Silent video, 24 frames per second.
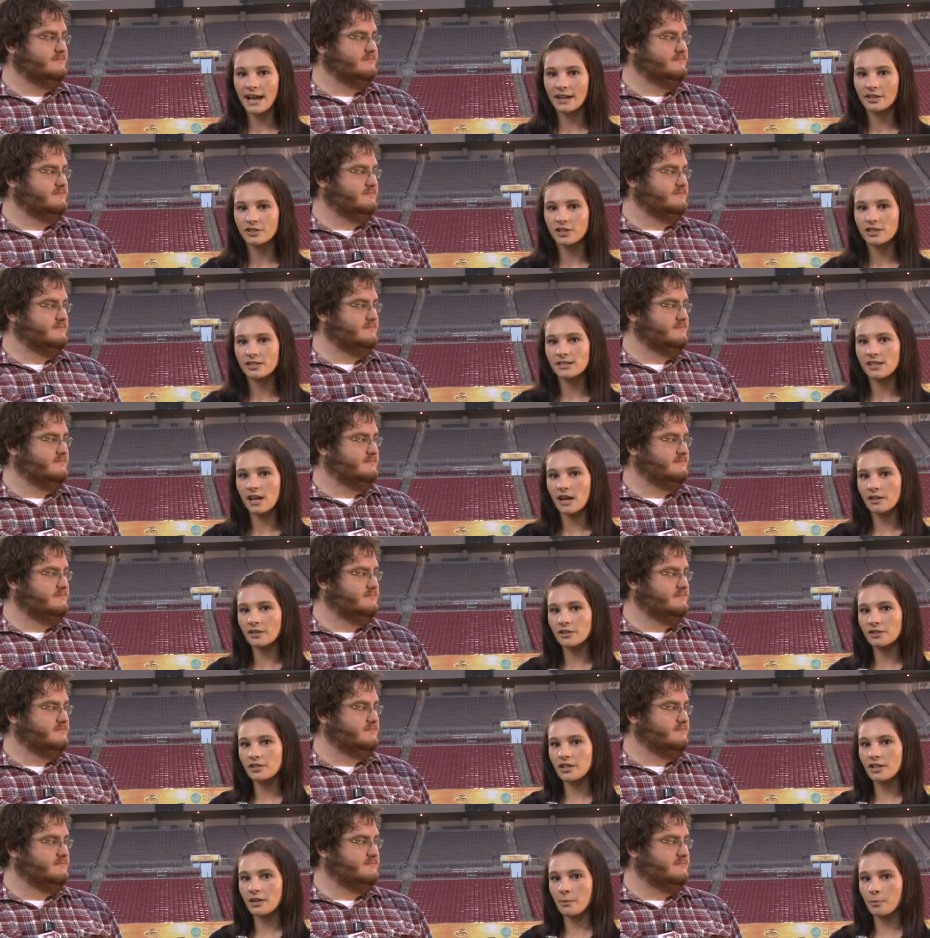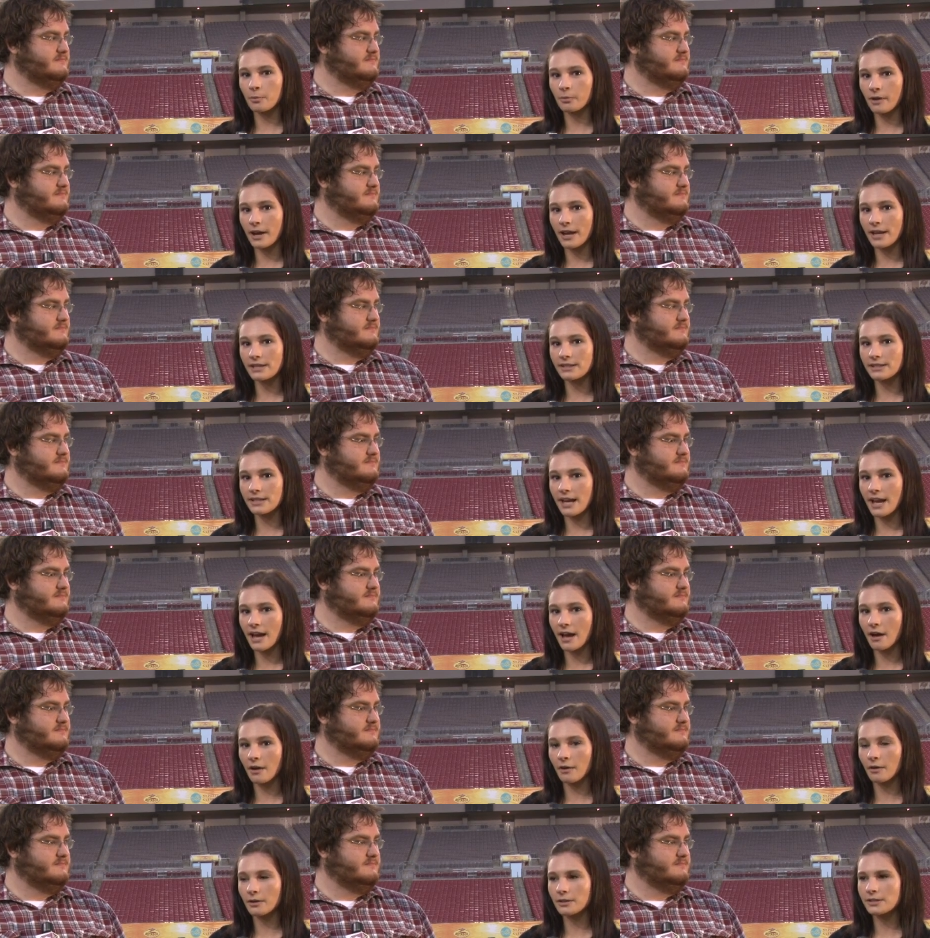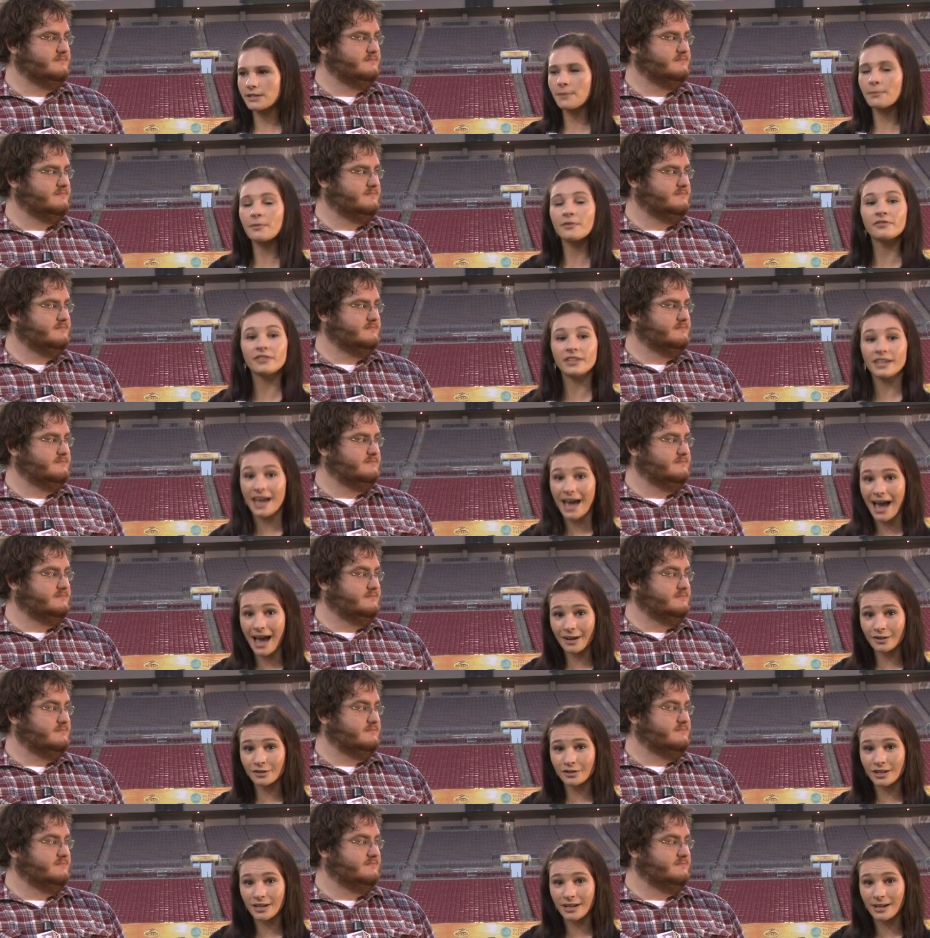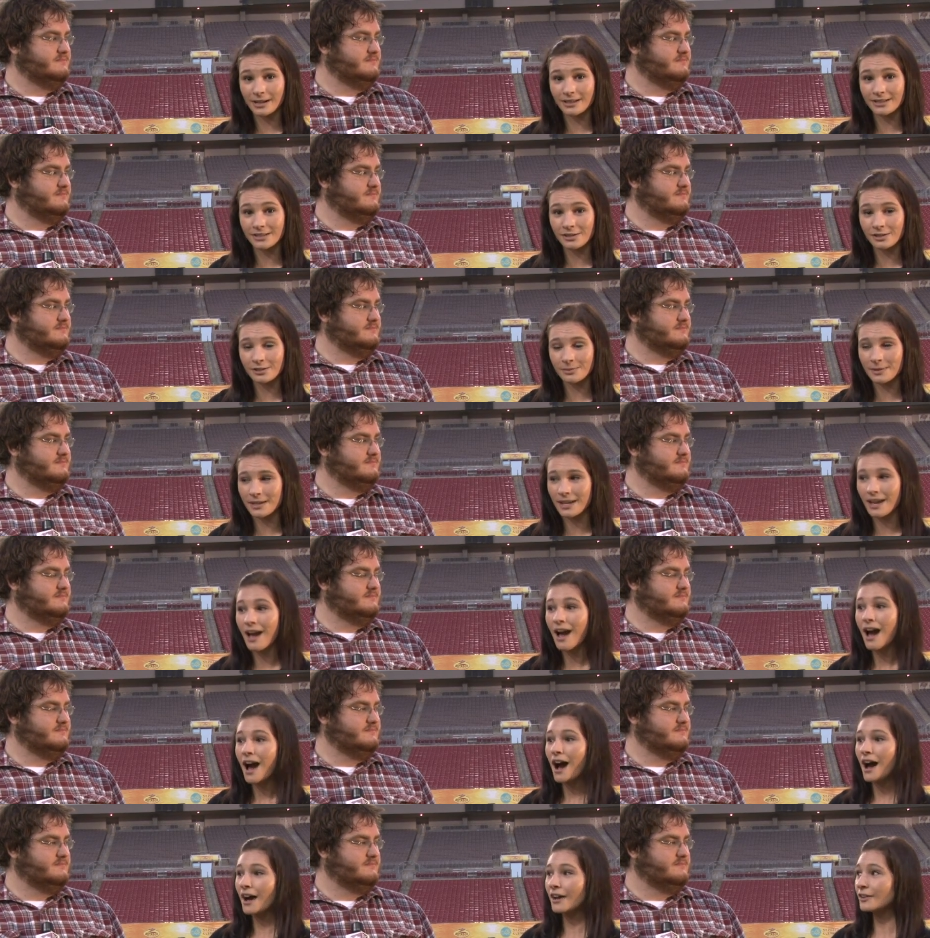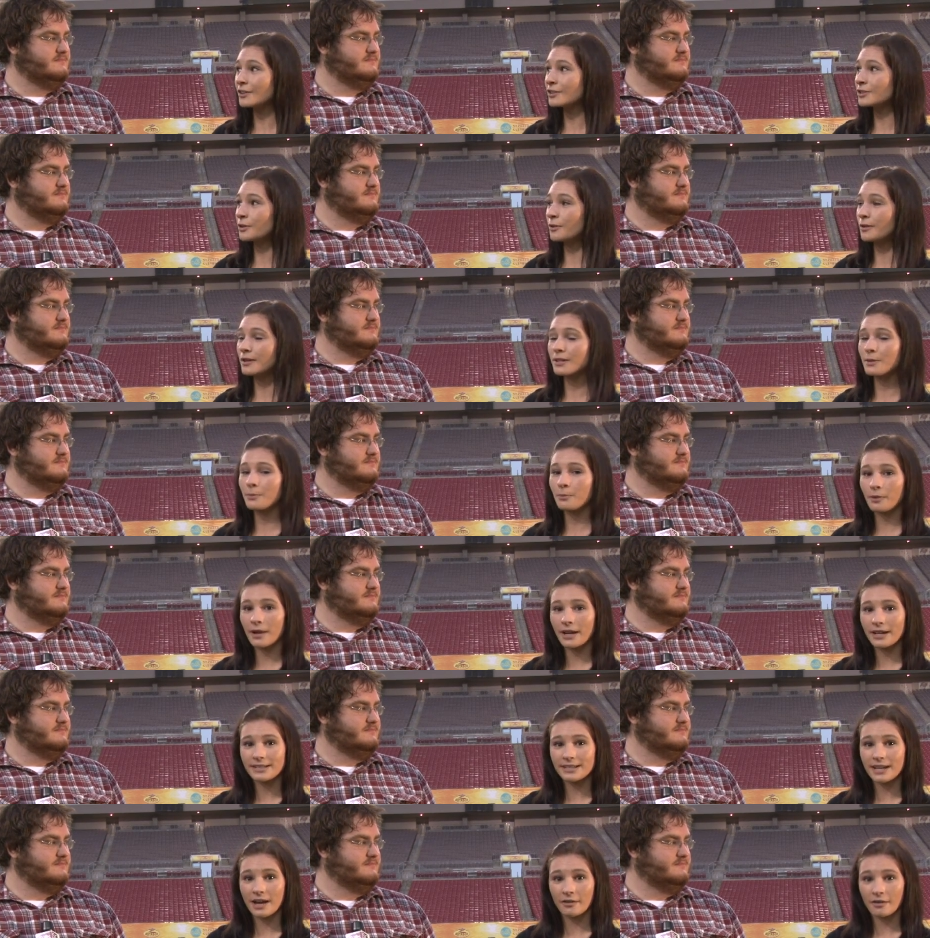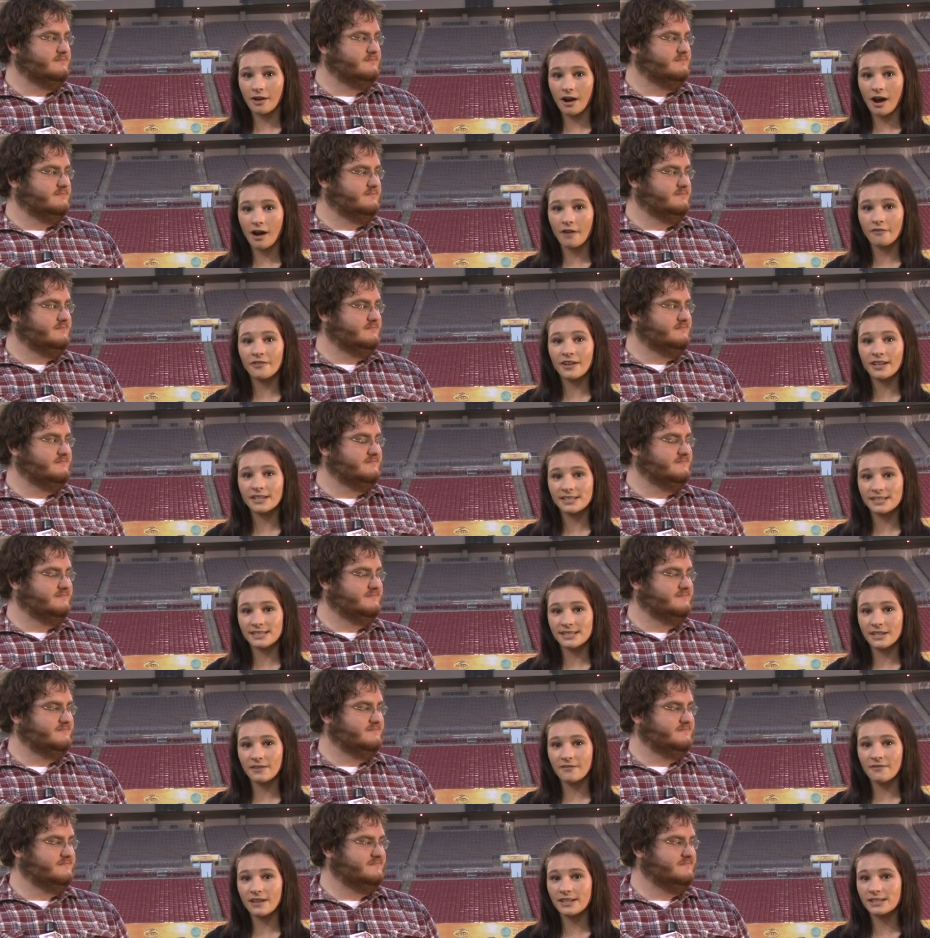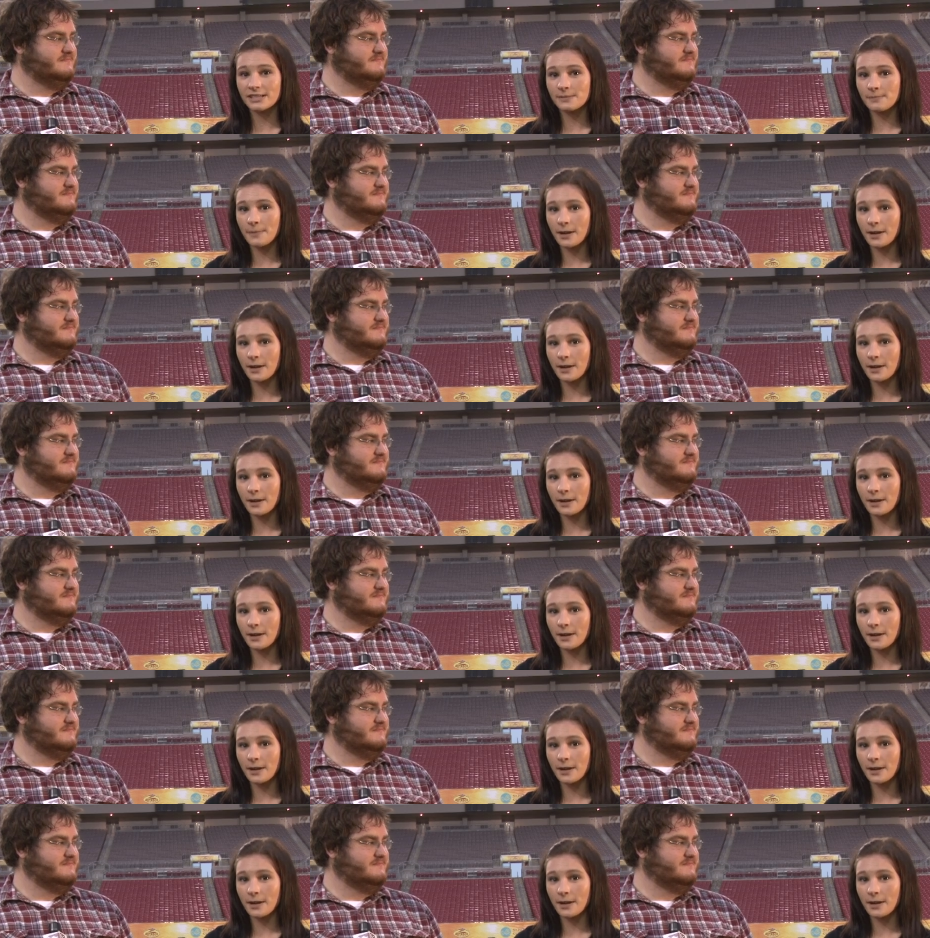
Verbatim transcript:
Speaker 1: actions. Hunter's going to break down some of the action, excuse me. Hunter's going to break down offense, defense,